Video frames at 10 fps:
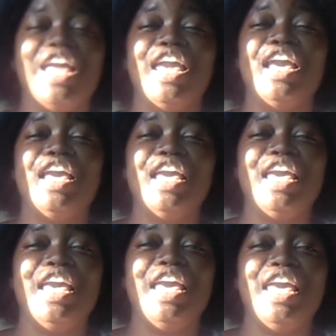
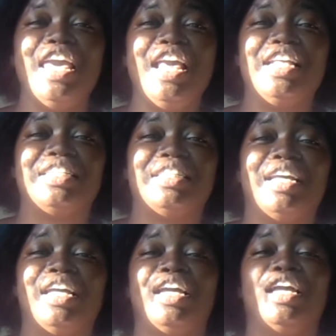and
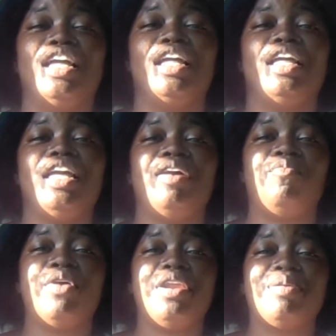
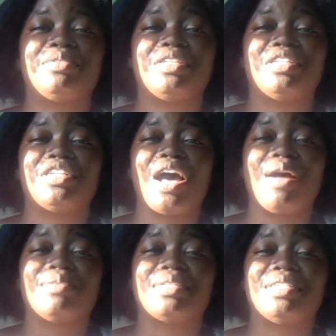went up to the
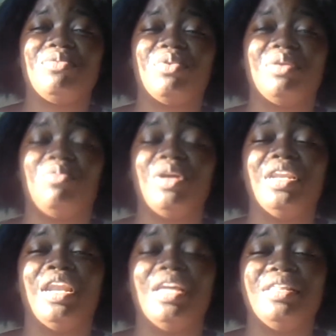job to see what
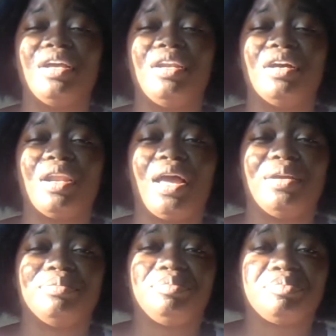Linda looked like.